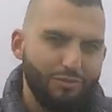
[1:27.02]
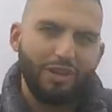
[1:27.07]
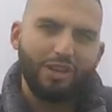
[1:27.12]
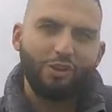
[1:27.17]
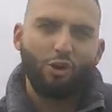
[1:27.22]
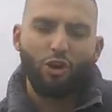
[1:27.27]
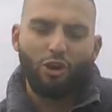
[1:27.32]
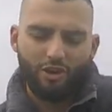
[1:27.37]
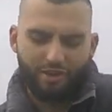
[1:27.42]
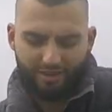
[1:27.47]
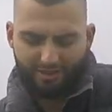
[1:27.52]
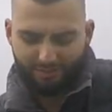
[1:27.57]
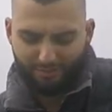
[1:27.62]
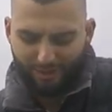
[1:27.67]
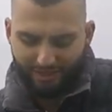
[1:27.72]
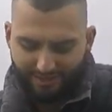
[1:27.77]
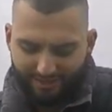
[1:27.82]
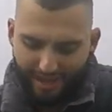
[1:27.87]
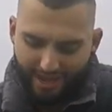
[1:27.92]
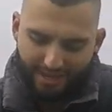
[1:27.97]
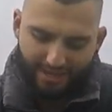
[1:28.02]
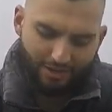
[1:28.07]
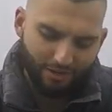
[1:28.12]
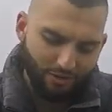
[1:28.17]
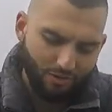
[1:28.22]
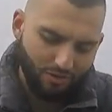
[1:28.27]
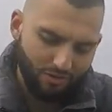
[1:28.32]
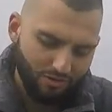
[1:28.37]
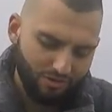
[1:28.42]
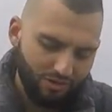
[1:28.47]
been gone? Has it been taken?
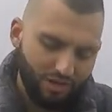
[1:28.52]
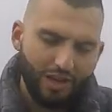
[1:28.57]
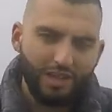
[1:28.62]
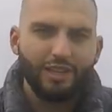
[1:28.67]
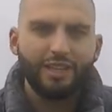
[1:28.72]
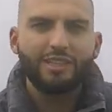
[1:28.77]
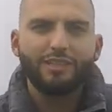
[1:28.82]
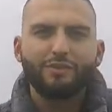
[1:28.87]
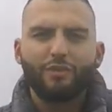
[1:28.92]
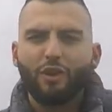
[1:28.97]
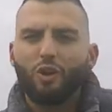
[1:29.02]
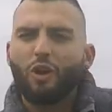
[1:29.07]
Or, so at least if I